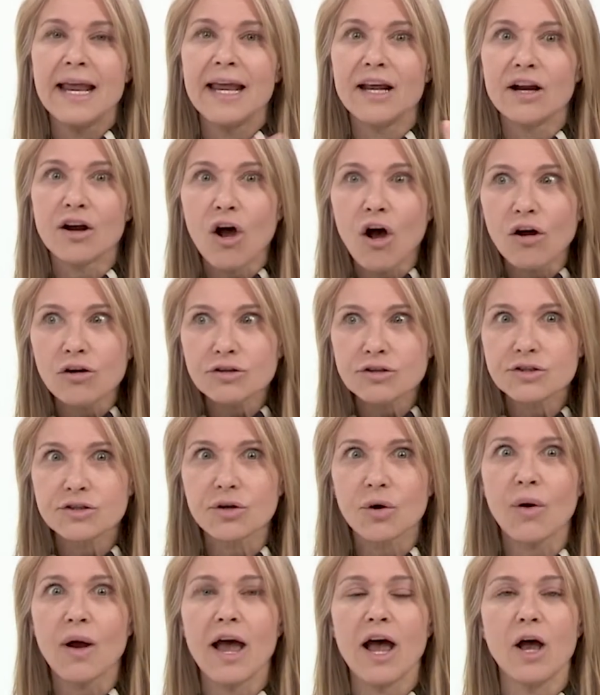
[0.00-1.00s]
It
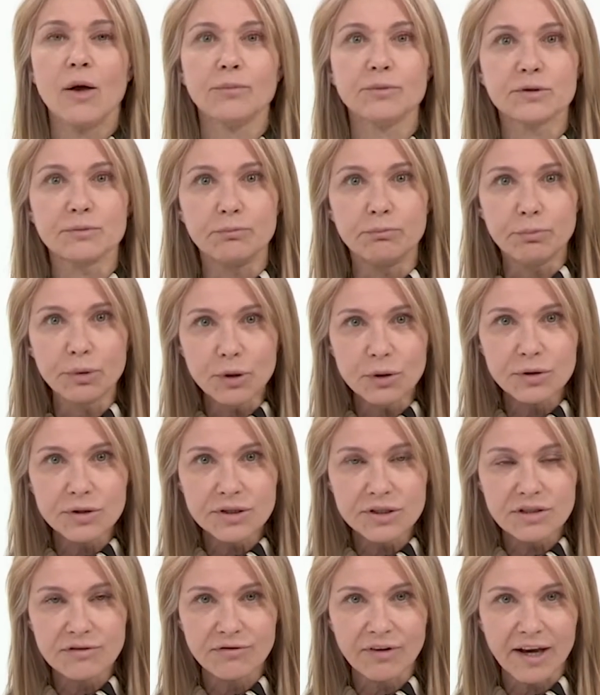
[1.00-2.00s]
also helps
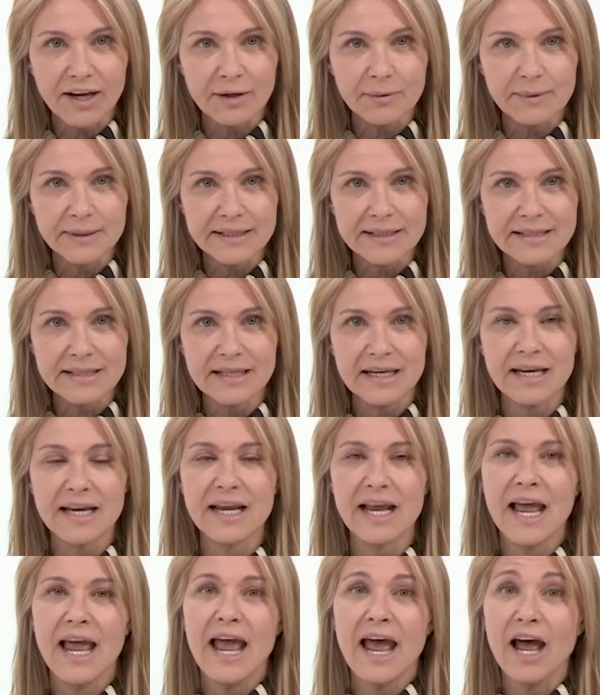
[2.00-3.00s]
boost vitamin
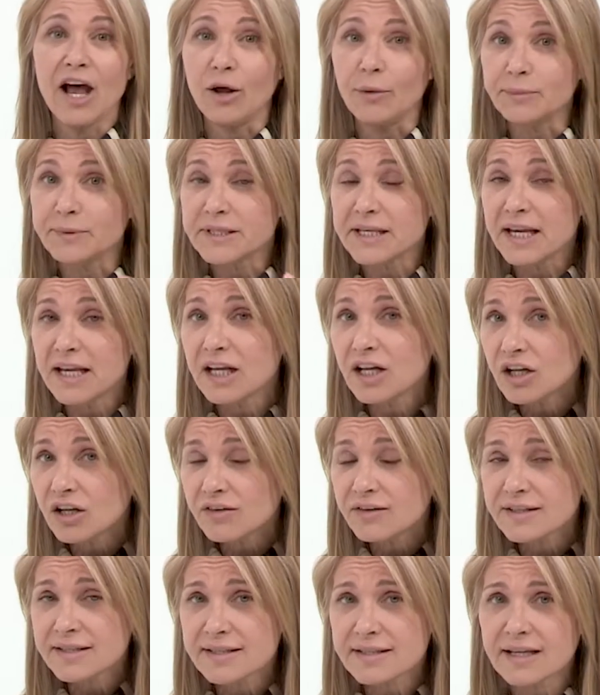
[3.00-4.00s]
C, helps heal
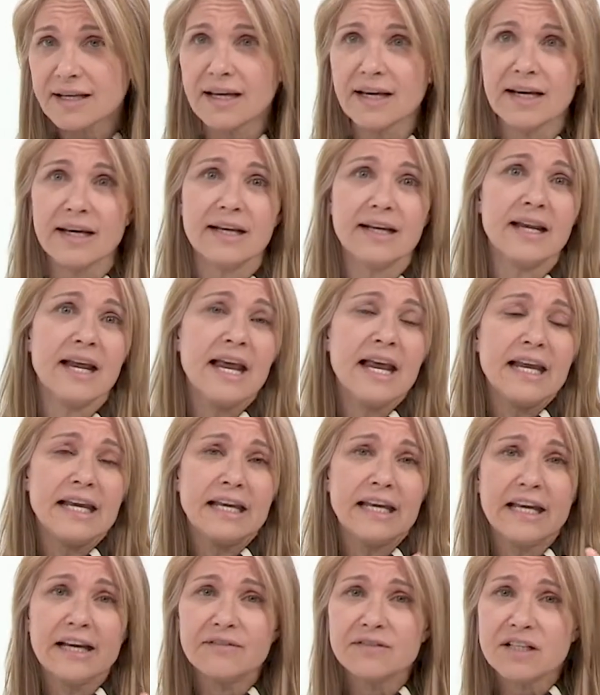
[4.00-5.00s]
the skin,
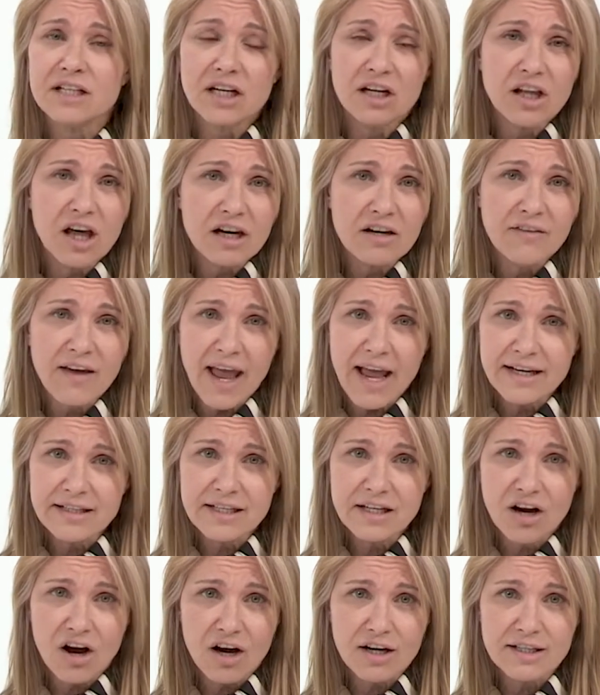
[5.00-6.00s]
gives it a lot of
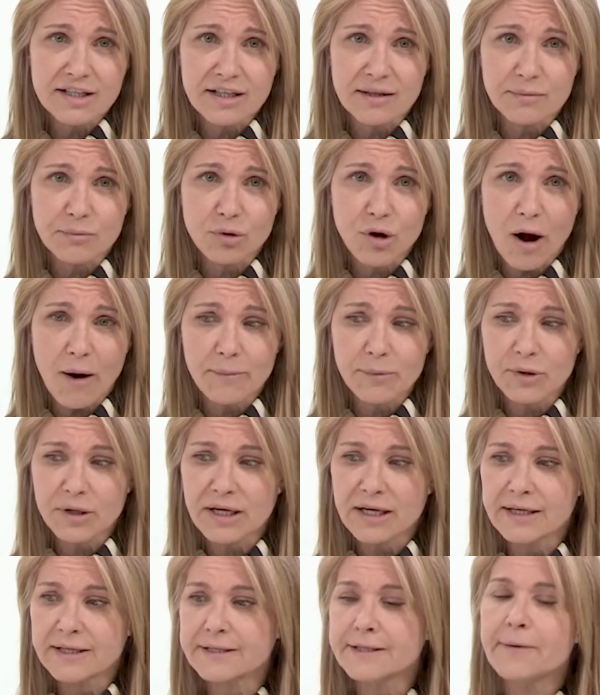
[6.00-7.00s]
antioxidant
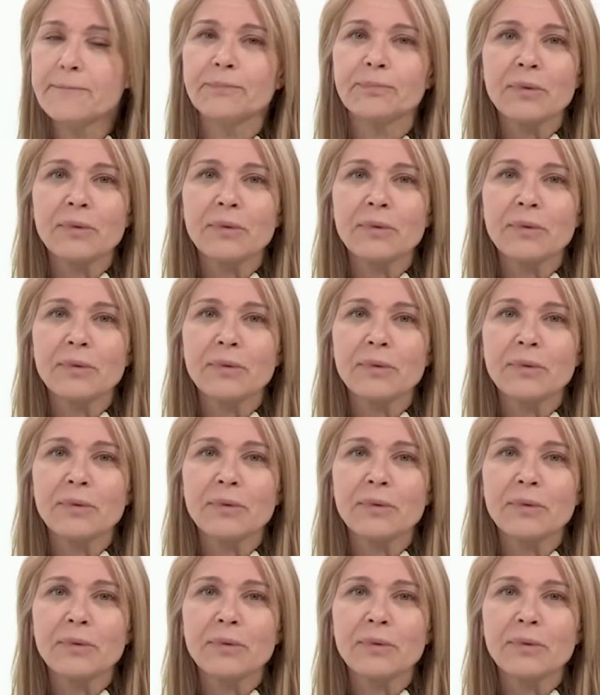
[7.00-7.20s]
properties.